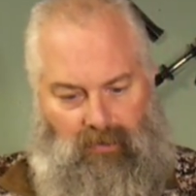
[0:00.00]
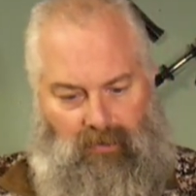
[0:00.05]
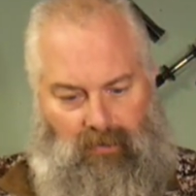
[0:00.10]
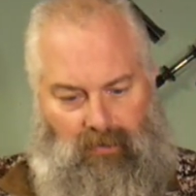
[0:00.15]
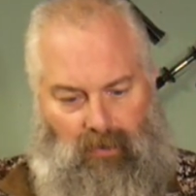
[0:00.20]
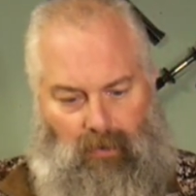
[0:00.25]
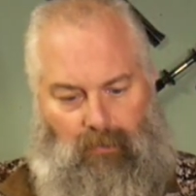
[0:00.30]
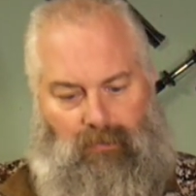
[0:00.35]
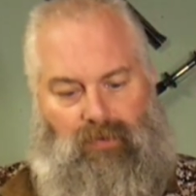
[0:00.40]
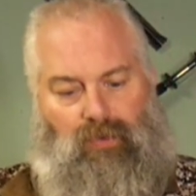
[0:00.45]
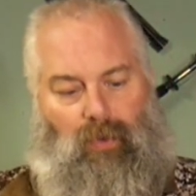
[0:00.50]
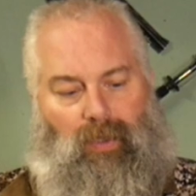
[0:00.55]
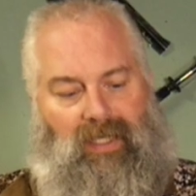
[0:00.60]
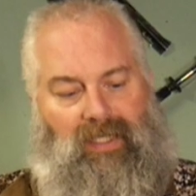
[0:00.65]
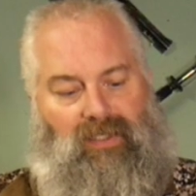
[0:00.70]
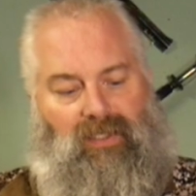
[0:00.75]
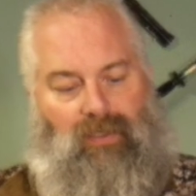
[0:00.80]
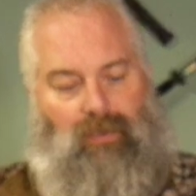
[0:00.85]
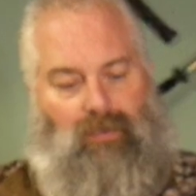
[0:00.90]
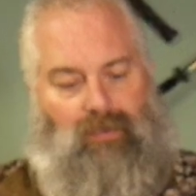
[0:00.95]
Nope,
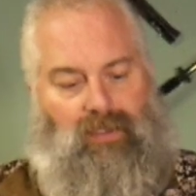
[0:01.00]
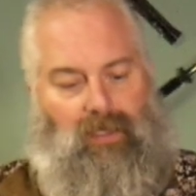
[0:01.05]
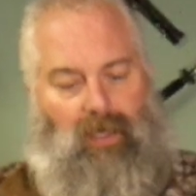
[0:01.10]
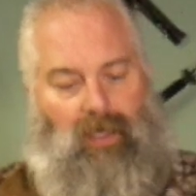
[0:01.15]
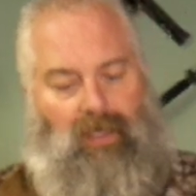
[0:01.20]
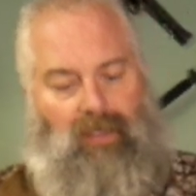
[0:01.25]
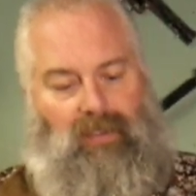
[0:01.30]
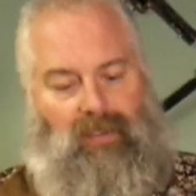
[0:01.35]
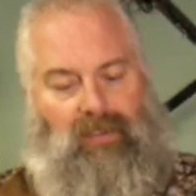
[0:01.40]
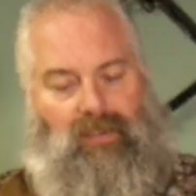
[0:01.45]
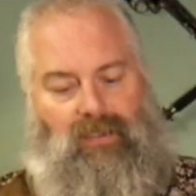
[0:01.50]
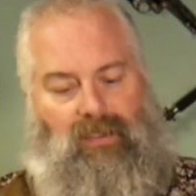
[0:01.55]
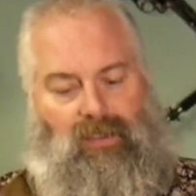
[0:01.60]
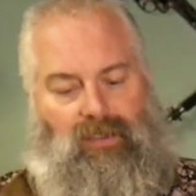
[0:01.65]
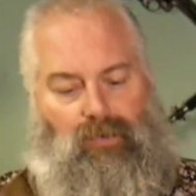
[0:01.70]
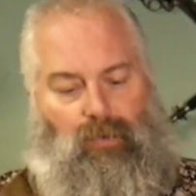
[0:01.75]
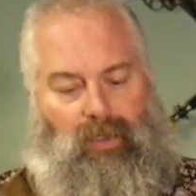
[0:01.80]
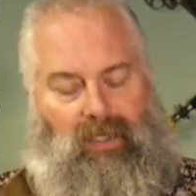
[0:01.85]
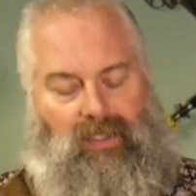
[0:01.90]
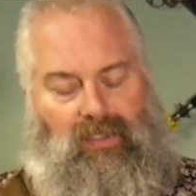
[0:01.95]
22. Sorry, this is a
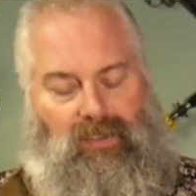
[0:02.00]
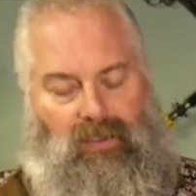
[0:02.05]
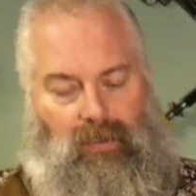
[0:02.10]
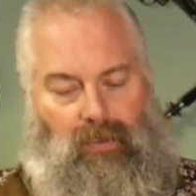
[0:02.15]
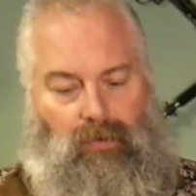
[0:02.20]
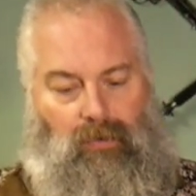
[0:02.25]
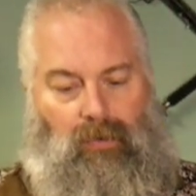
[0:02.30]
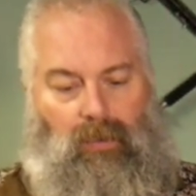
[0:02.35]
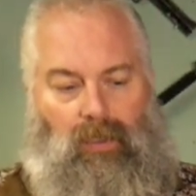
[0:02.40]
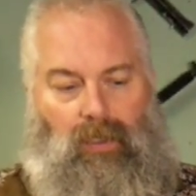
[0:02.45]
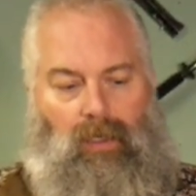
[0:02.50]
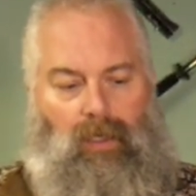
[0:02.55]
22.